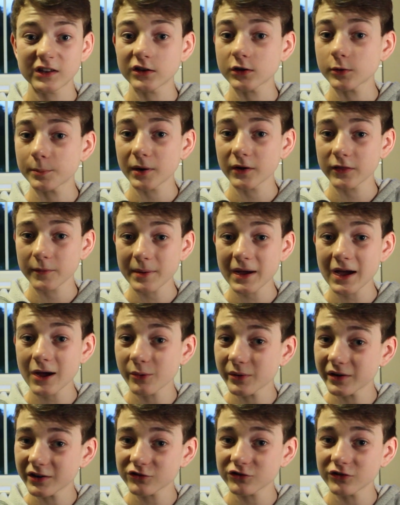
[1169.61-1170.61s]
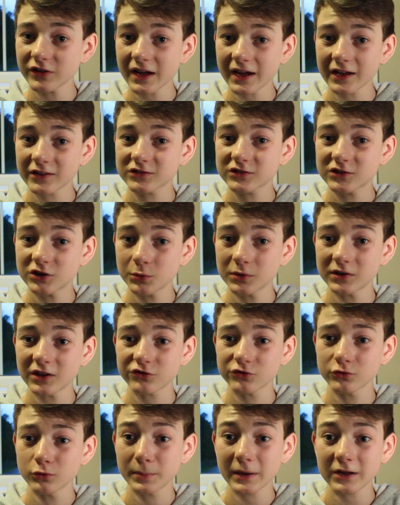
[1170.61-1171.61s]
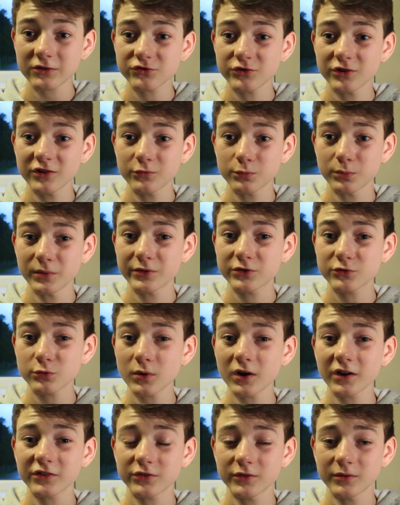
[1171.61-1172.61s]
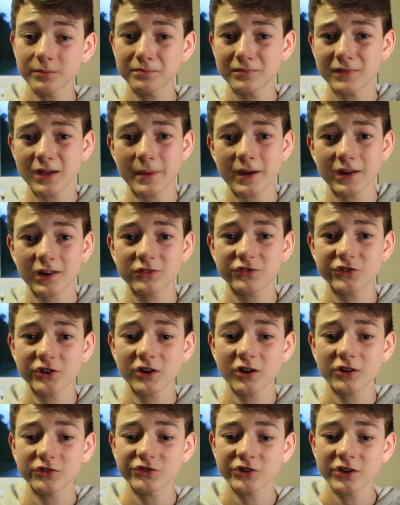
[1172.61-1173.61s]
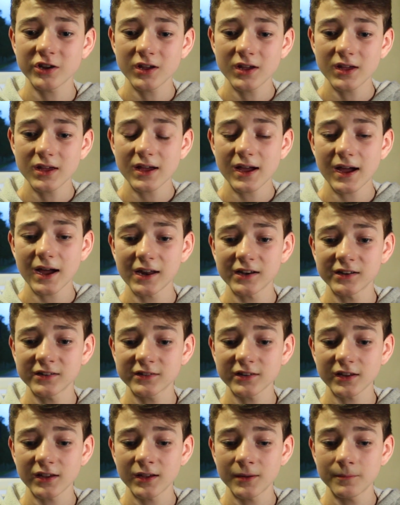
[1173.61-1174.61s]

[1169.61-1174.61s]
you could buy the Power Edition that has 2 additional batteries with twice the amount of charge, and